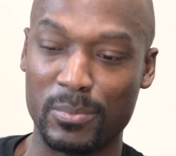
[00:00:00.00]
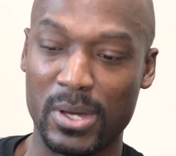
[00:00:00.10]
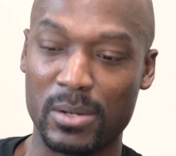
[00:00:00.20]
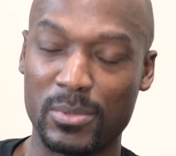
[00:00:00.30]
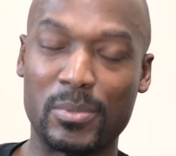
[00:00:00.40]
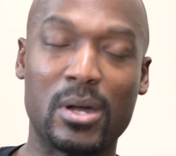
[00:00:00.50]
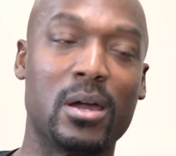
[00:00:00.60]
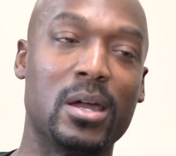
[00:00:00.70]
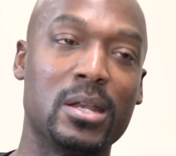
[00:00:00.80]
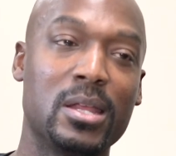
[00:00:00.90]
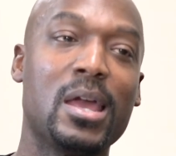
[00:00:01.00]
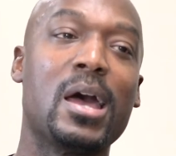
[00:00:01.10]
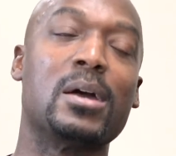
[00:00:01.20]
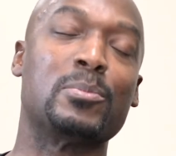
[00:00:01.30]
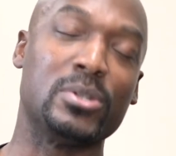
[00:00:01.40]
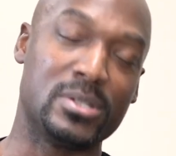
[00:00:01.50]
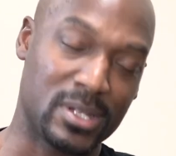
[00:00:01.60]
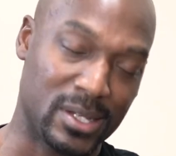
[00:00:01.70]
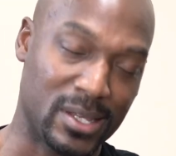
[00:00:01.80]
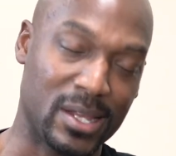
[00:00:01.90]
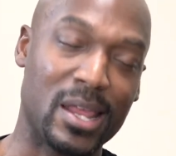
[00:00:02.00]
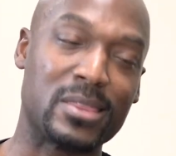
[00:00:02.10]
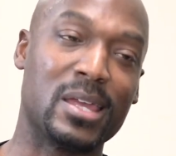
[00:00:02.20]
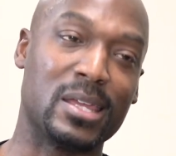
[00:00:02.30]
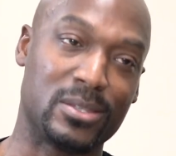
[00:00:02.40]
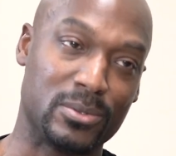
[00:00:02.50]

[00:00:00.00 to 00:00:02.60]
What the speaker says: bottom of my heart. I appreciate that, and I thank you.